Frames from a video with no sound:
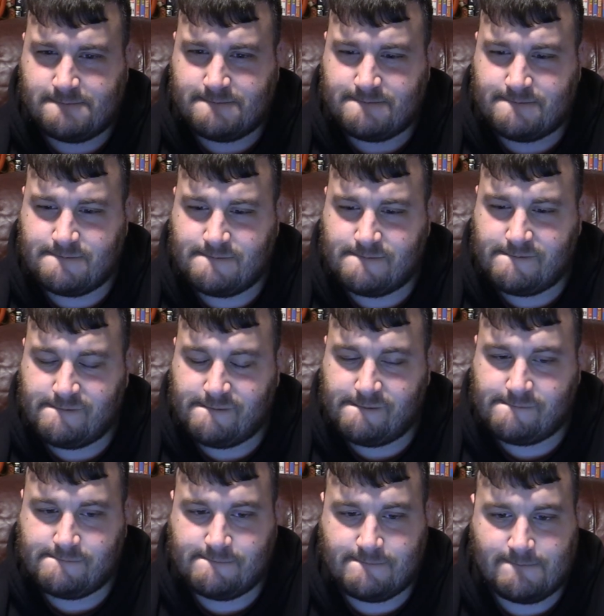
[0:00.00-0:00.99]

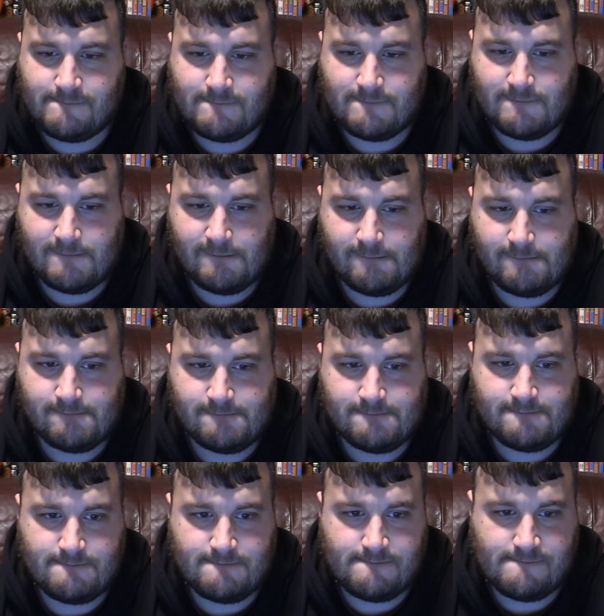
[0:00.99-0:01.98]

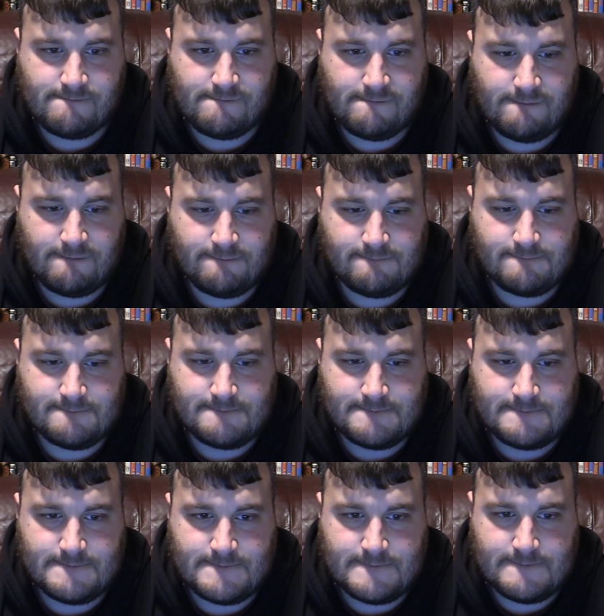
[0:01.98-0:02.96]

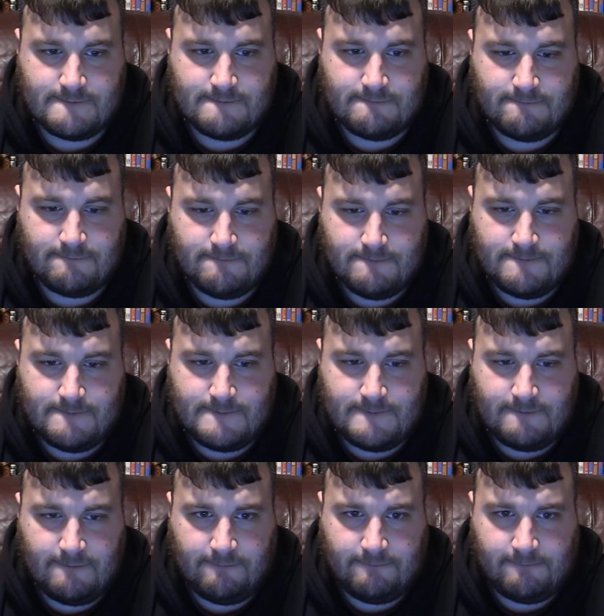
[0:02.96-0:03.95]

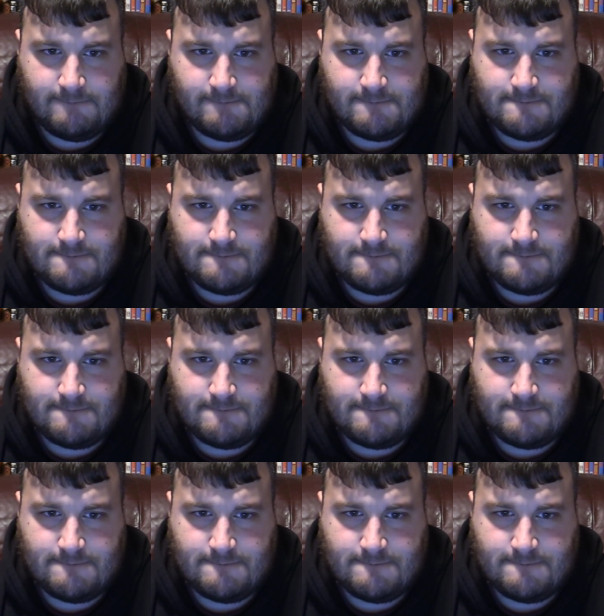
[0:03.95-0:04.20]
No one is speaking in this clip.